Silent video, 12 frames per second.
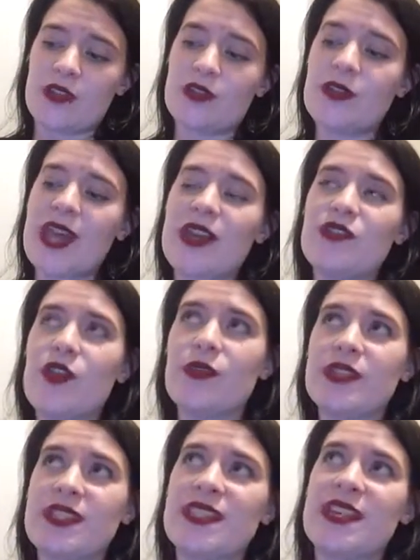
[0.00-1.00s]
So yeah,
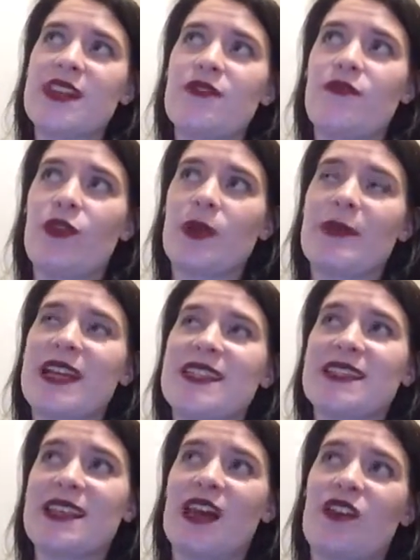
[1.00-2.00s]
noticing for
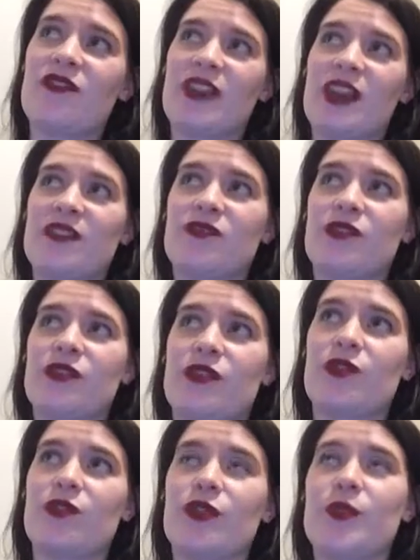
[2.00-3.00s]
myself and for the
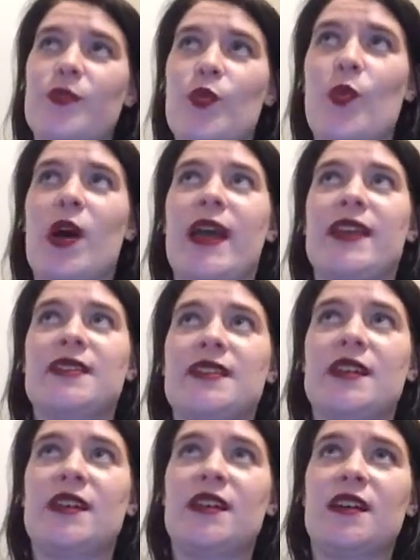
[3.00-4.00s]
group what
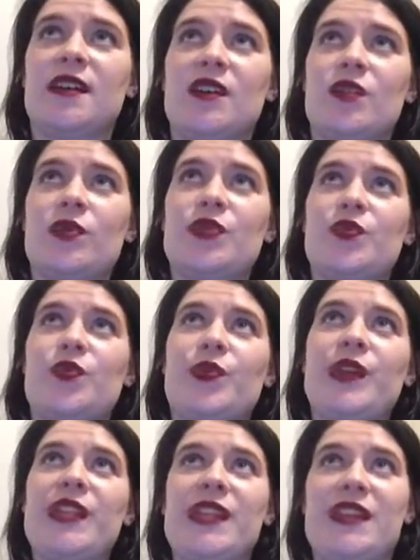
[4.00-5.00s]
was
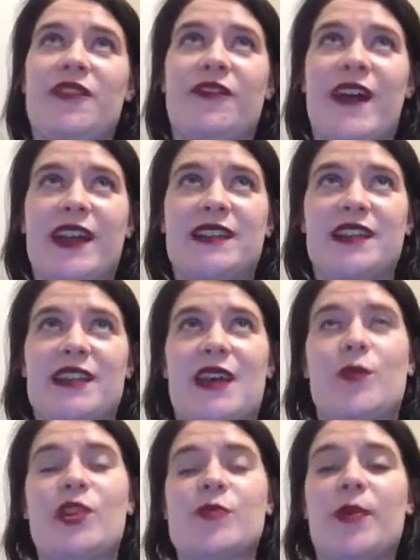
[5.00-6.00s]
really affecting
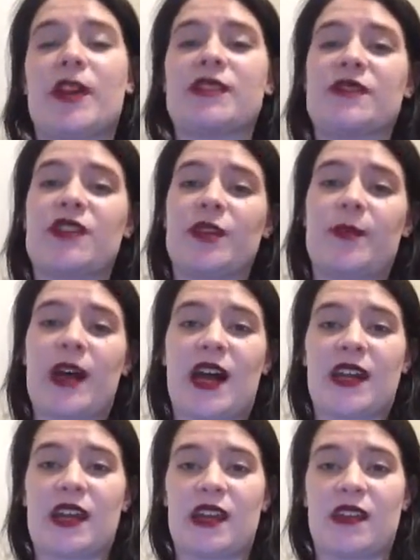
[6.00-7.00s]
them, which parts of their
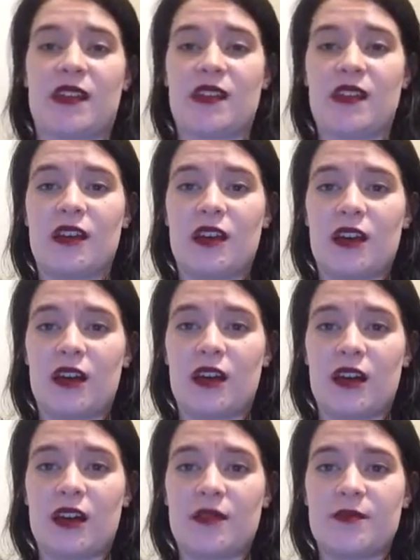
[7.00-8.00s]
body
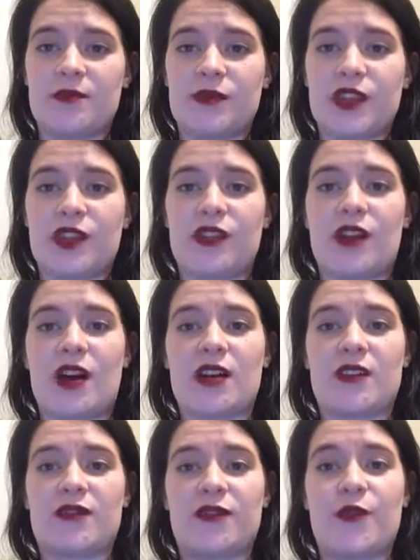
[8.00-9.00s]
took
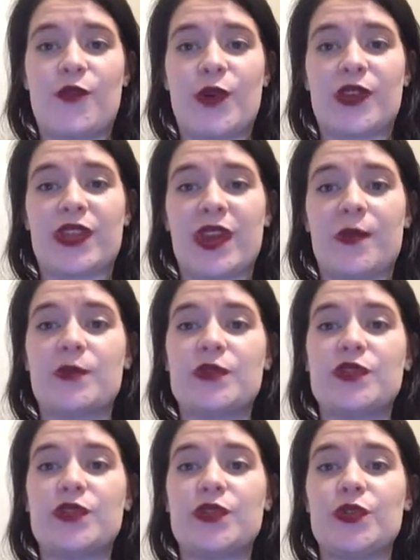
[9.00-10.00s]
longer for
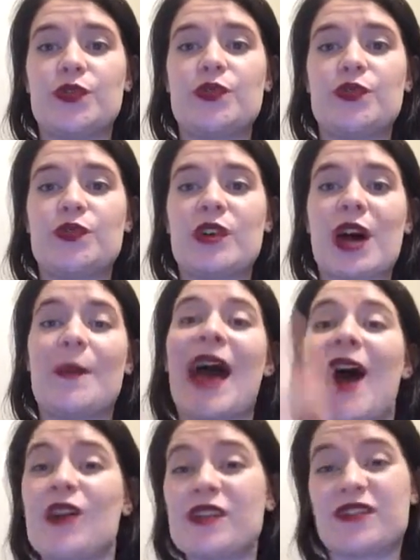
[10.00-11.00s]
them to come
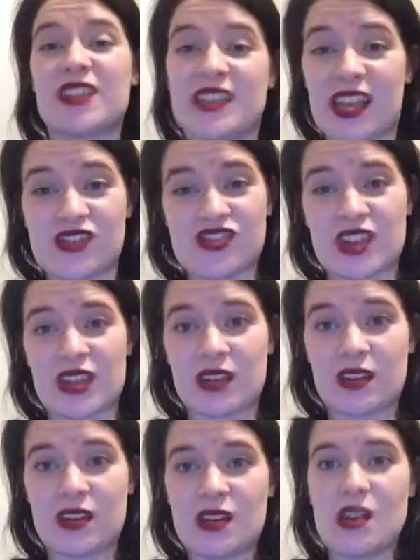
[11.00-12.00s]
out of the
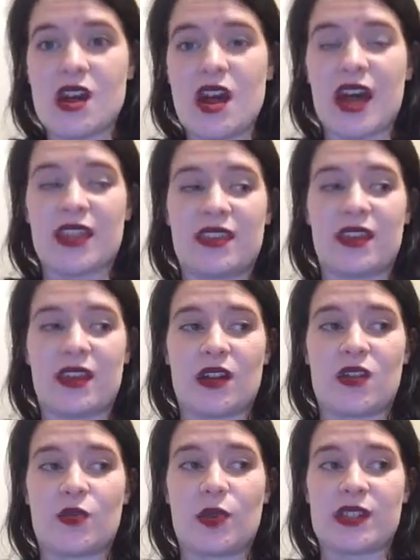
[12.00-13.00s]
tension, I think
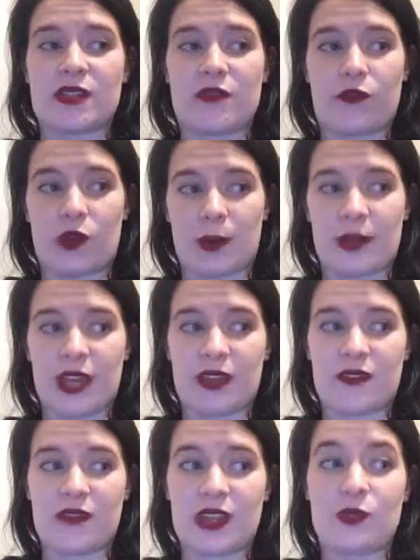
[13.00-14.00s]
was
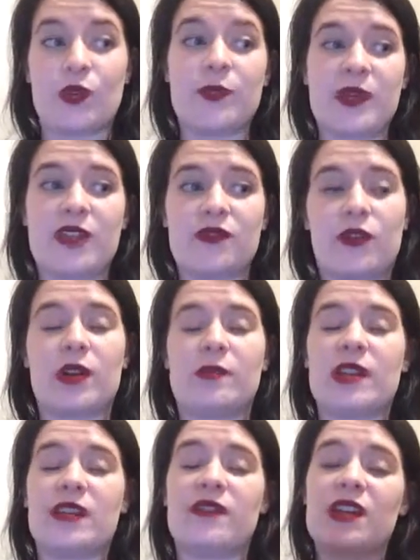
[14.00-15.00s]
informative, and would be
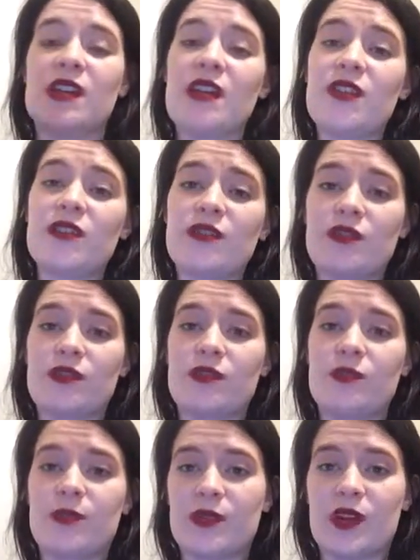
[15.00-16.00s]
informative in another
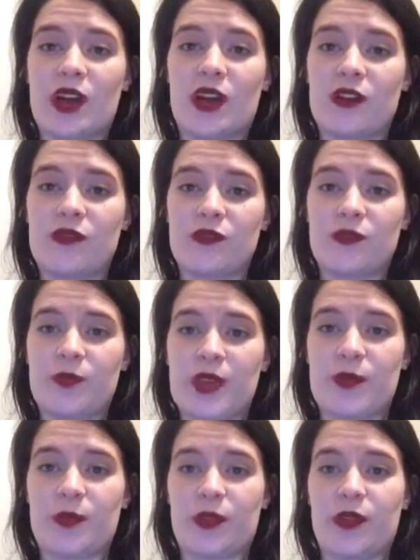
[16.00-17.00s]
group of
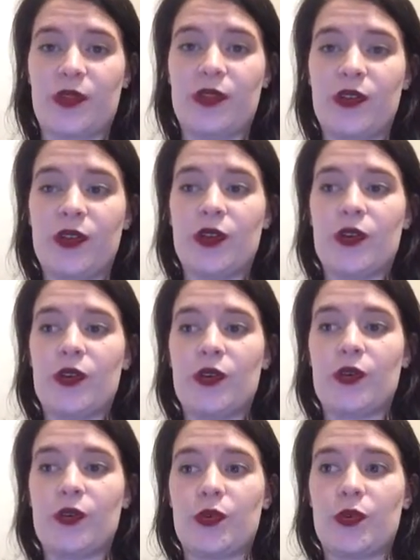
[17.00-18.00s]
people
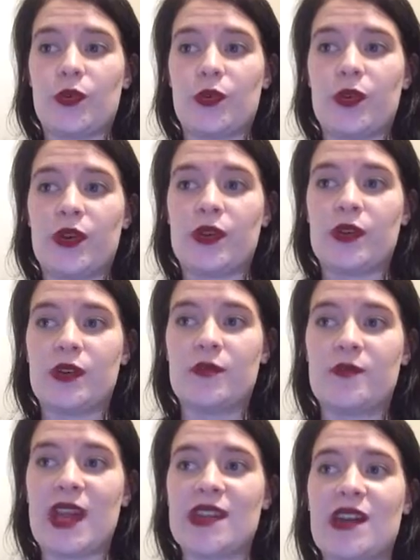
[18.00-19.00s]
who
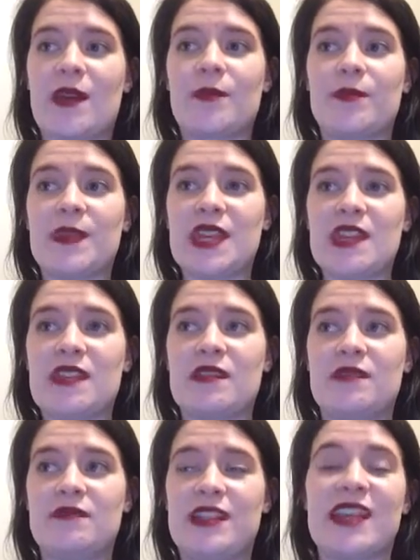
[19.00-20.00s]
may not
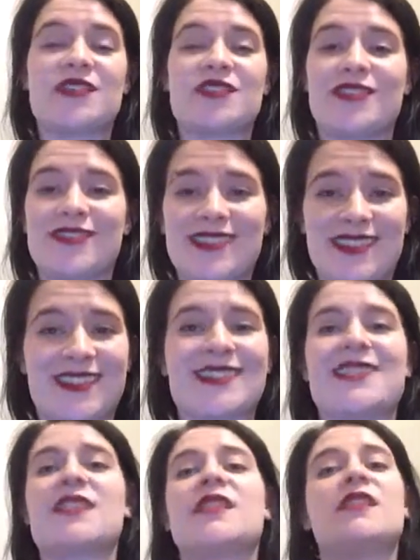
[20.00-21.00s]
be dancers,
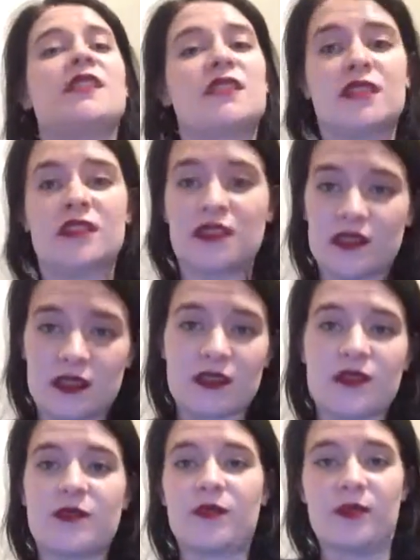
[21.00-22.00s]
because
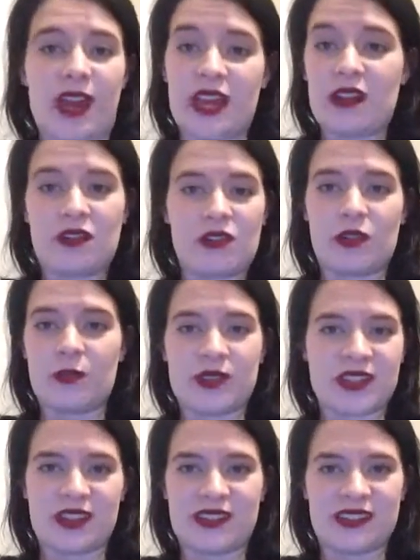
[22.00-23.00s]
my group
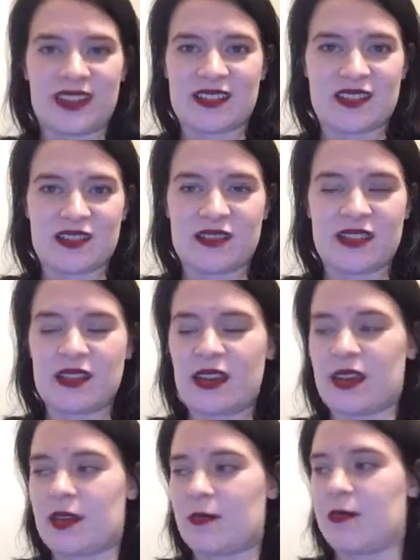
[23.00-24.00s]
is all dancers.
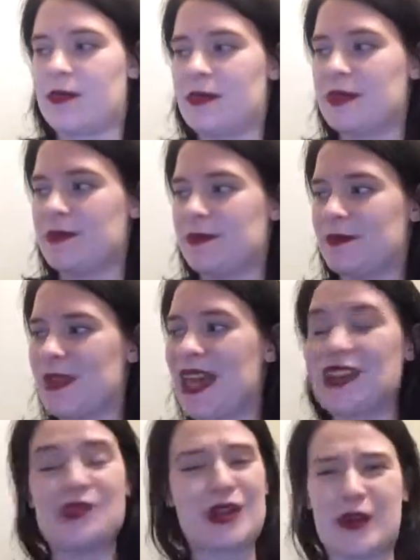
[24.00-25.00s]

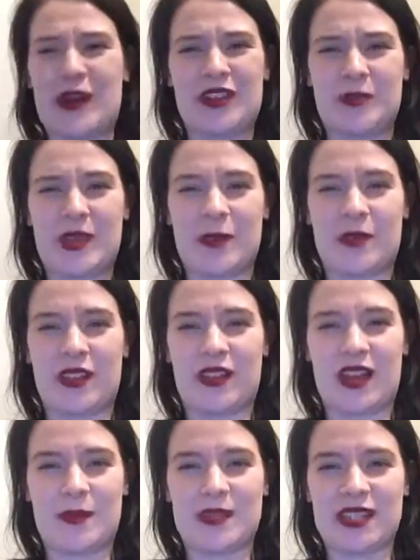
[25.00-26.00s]
I don't know other
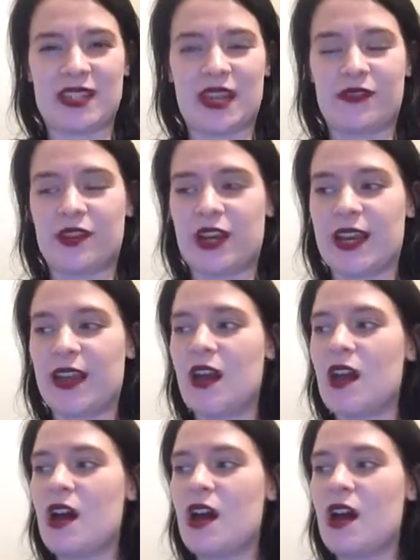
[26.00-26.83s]
people. I'm discovering.